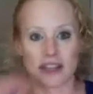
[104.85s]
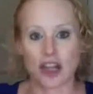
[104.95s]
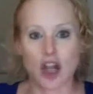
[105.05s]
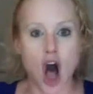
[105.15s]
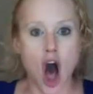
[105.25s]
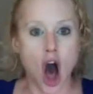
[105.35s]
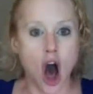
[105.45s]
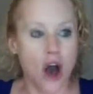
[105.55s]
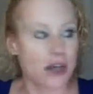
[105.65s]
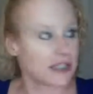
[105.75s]

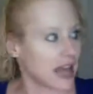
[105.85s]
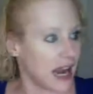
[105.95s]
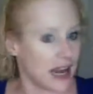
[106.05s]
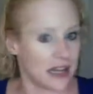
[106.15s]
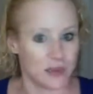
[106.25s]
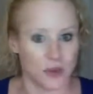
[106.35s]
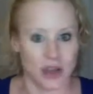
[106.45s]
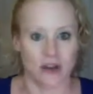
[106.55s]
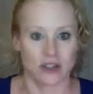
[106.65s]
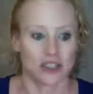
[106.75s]
long days where
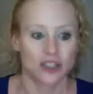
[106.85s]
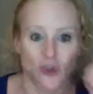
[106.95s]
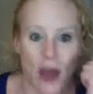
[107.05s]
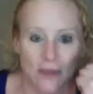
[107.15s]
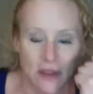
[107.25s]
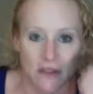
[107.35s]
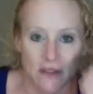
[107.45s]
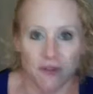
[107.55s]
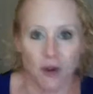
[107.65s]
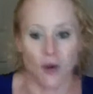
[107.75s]
they are just trapped on the
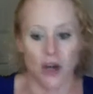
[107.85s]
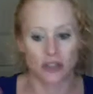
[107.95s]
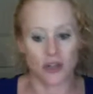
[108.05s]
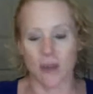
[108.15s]
phone and